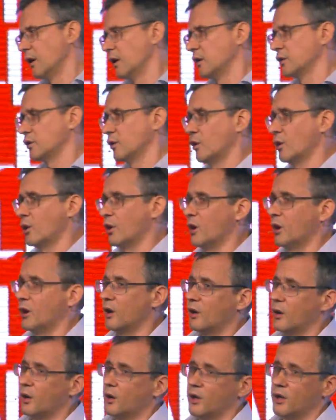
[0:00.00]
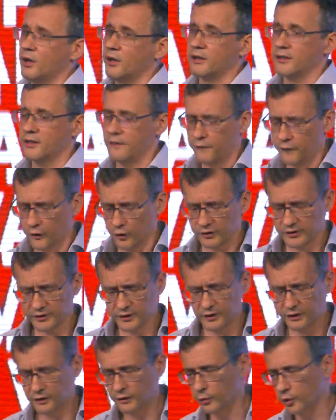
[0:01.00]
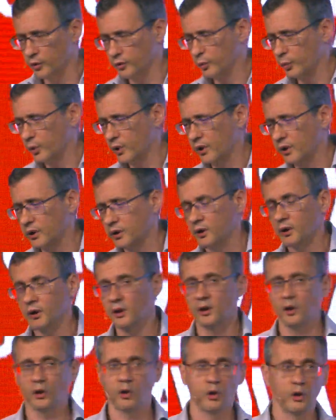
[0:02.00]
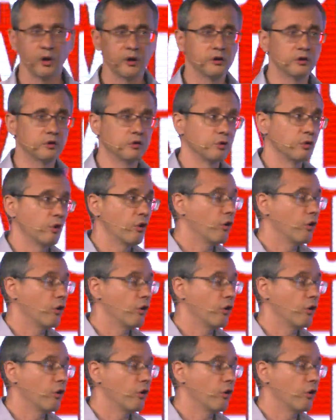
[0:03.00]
So the first things what we are going to